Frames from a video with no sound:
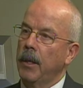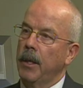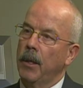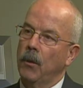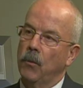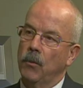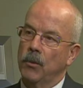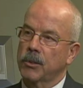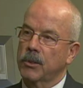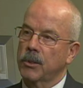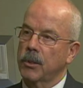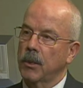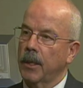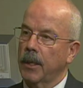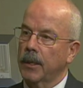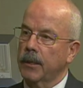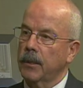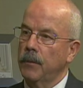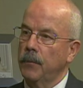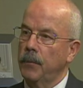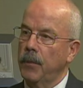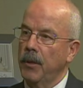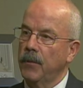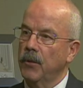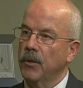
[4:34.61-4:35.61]
He was
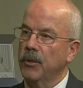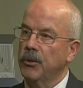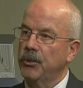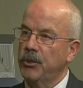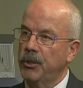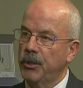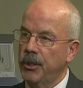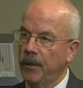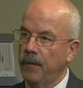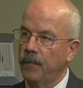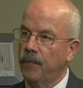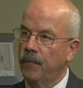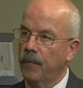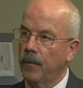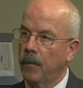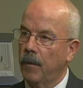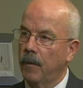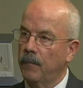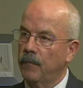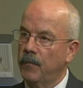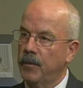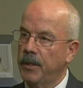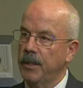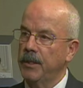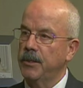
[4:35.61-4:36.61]
selected to be the chief
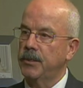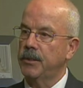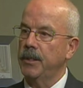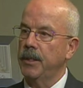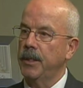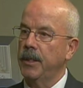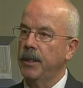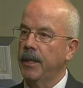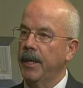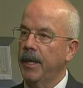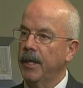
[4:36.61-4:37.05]
of D.C.